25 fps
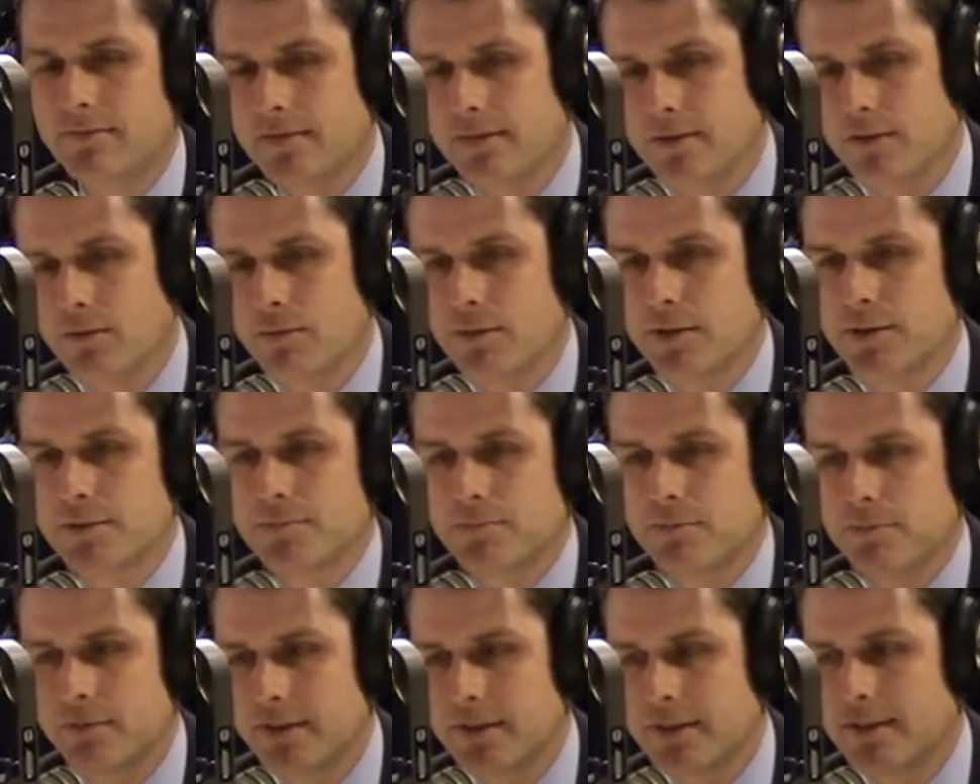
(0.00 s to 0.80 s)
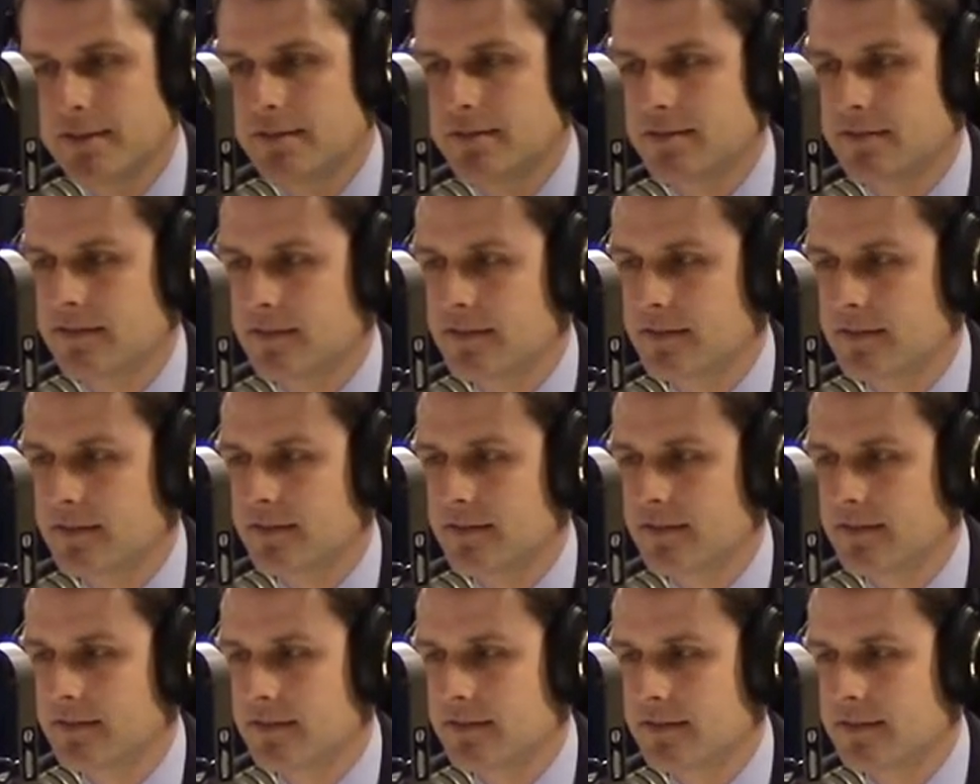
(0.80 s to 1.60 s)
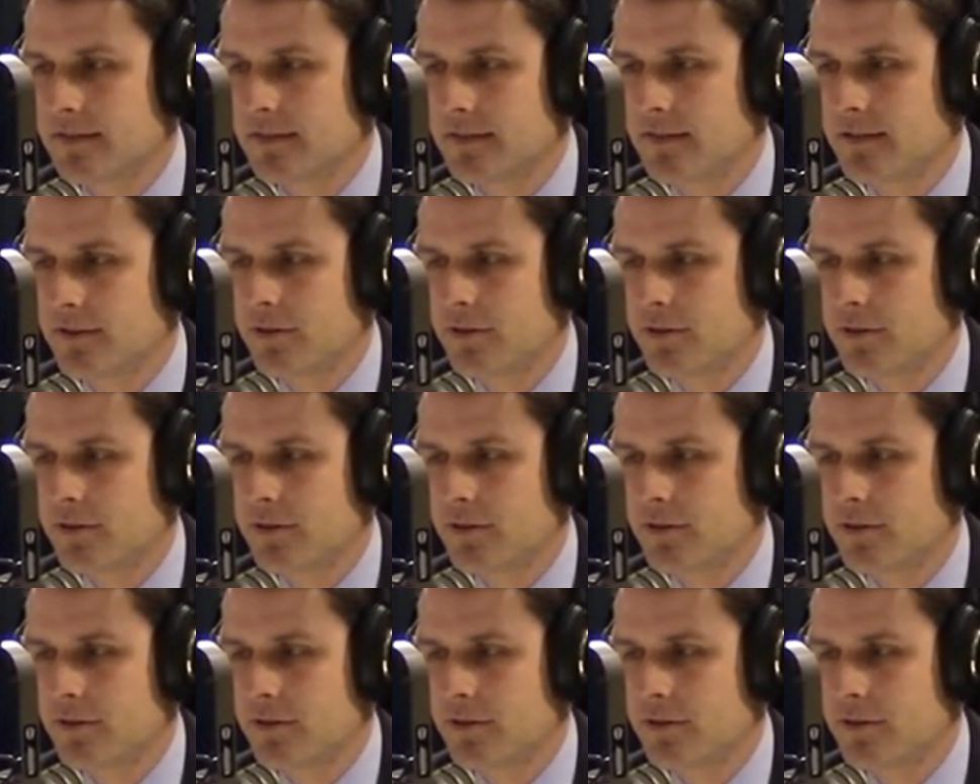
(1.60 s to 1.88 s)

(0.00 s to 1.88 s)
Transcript: You know, West Point, uh, uh,